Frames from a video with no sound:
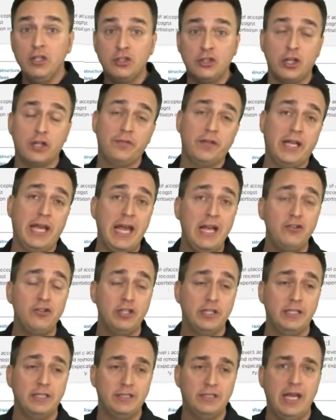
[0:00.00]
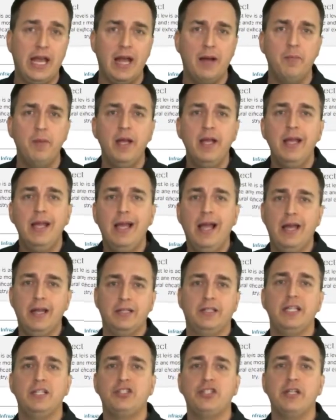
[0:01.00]
certification exam. In
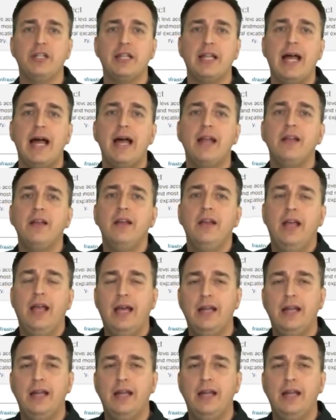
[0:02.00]
addition to that,